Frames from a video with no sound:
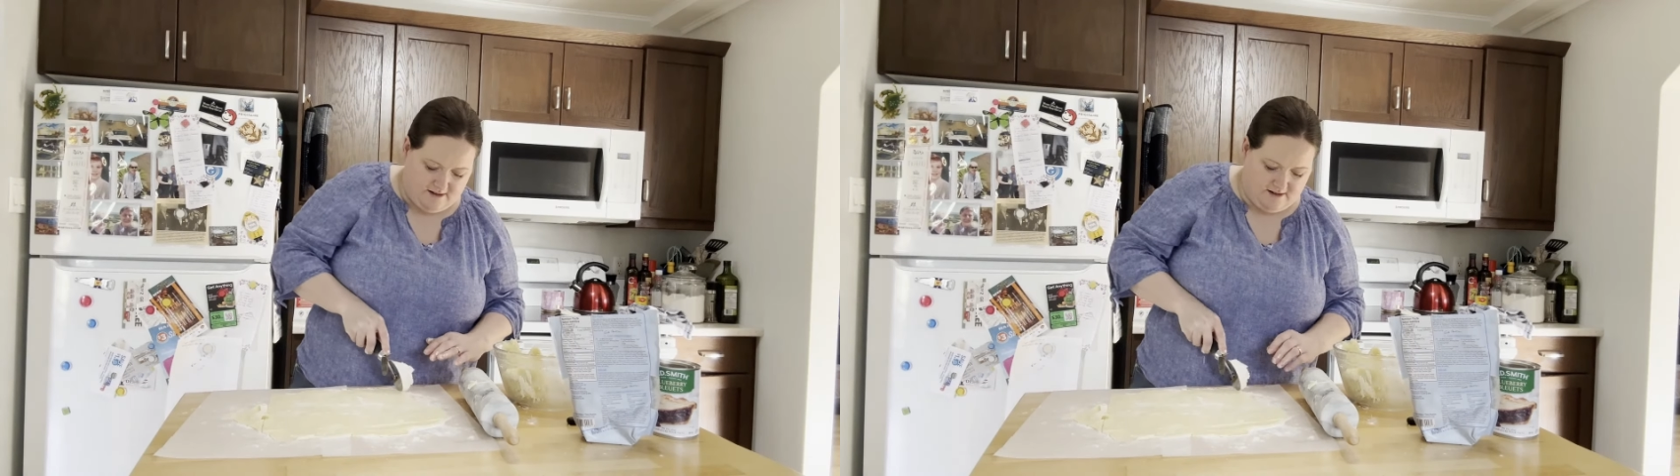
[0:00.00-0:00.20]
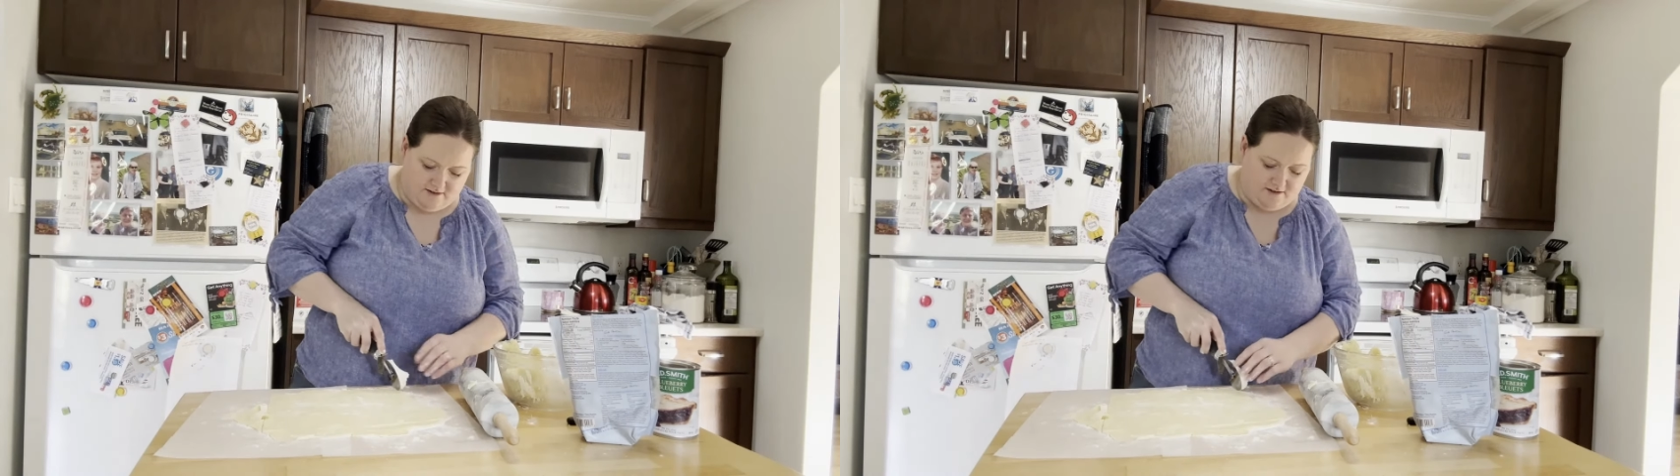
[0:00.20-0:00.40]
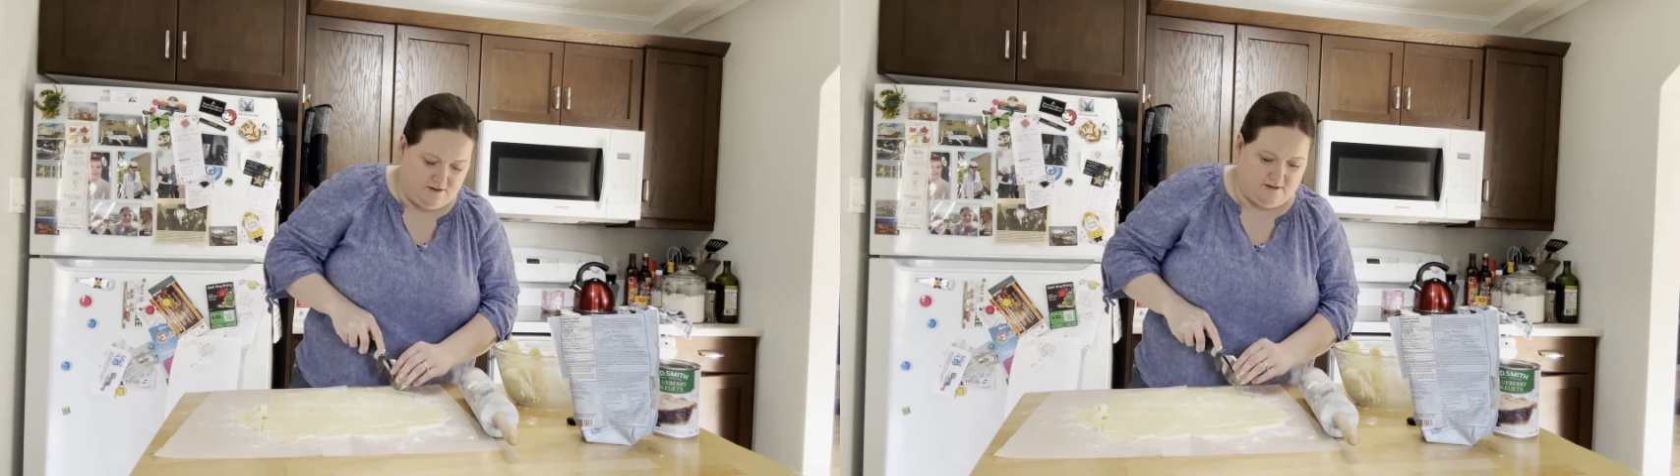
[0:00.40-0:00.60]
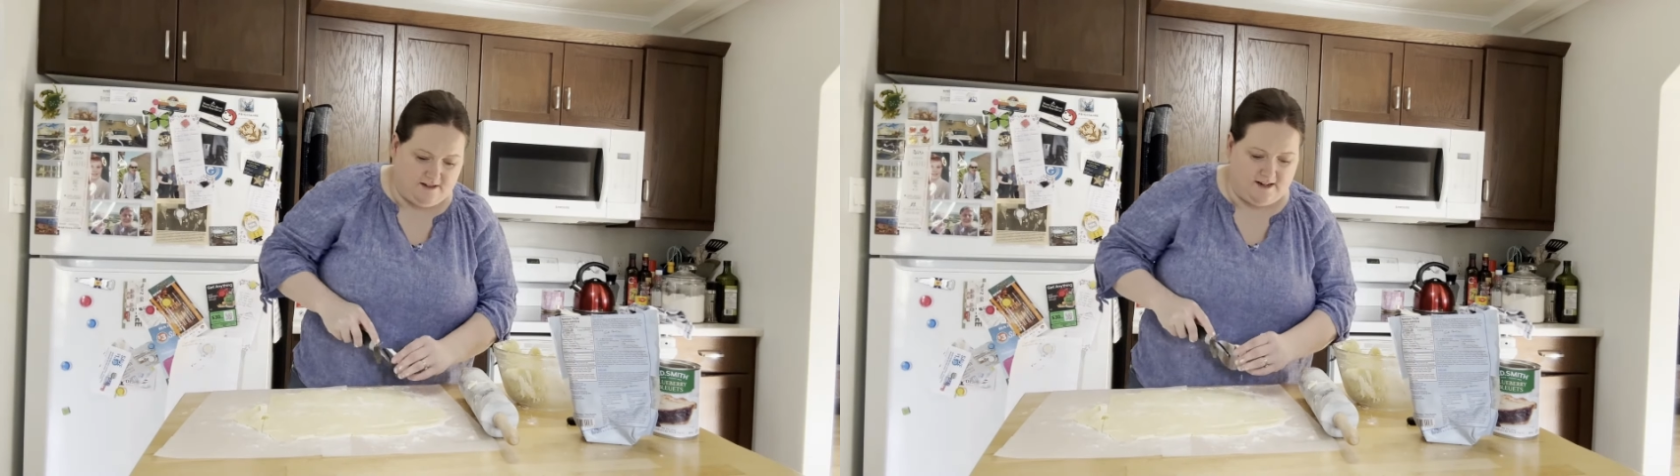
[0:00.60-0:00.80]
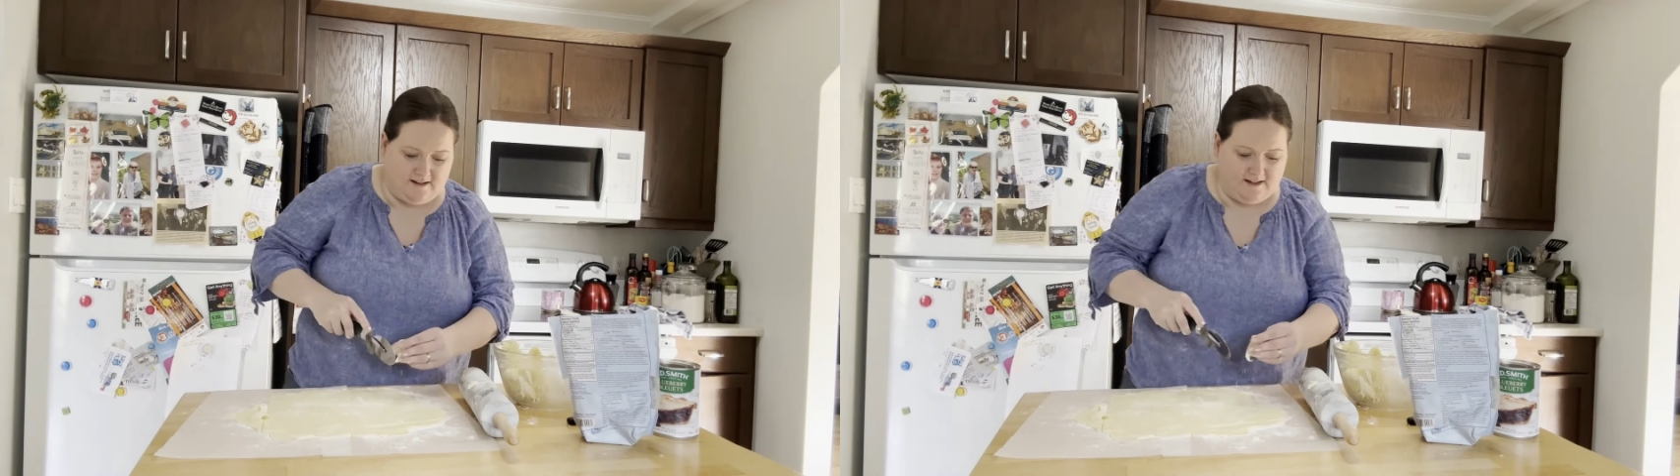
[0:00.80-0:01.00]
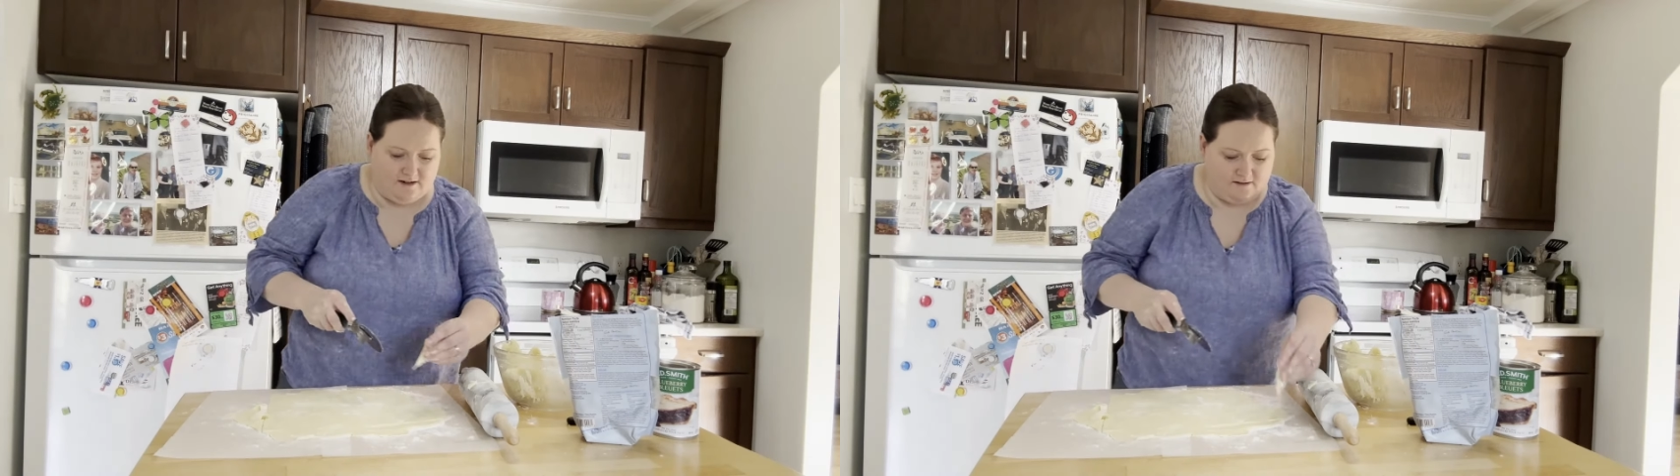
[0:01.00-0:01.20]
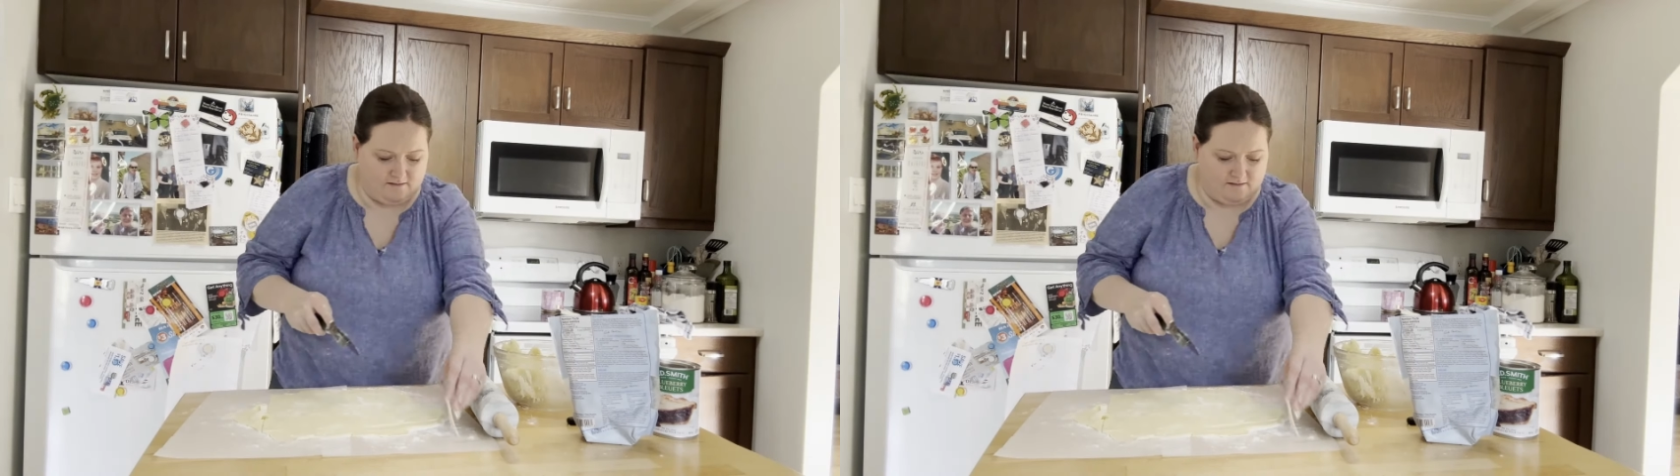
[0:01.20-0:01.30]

and I'll just use it again later.